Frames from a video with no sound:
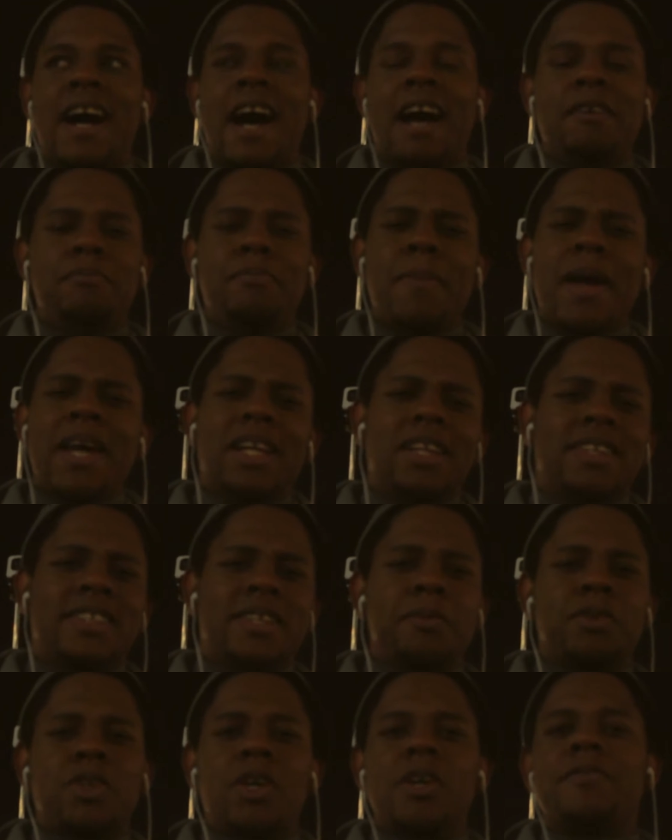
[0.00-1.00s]
I've made
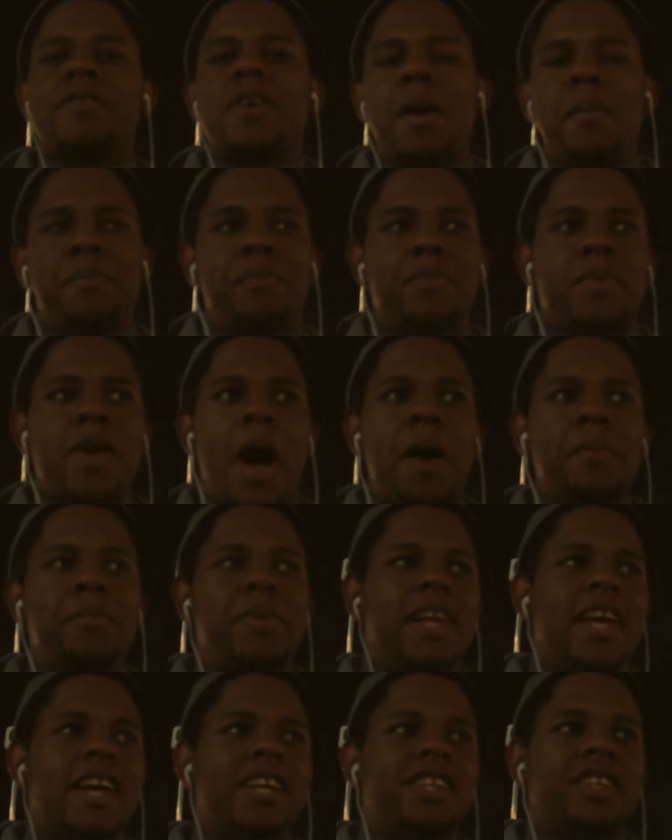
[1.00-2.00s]
some sort of
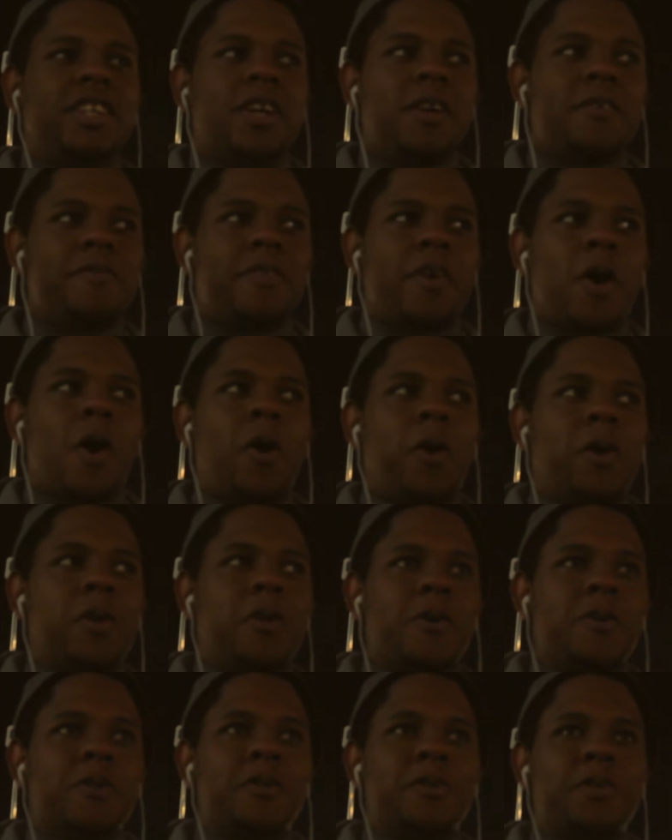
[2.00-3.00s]
compilation of all
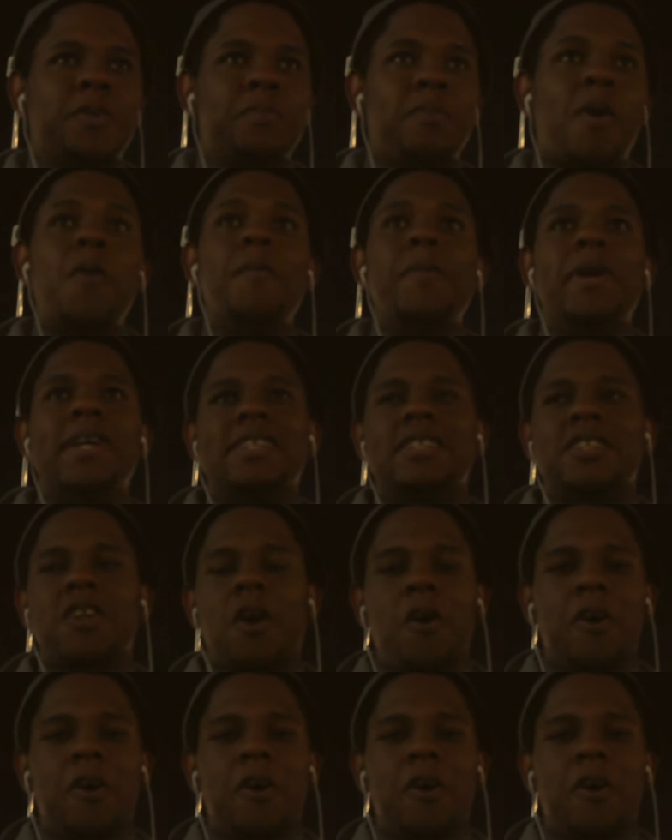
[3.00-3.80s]
those moments,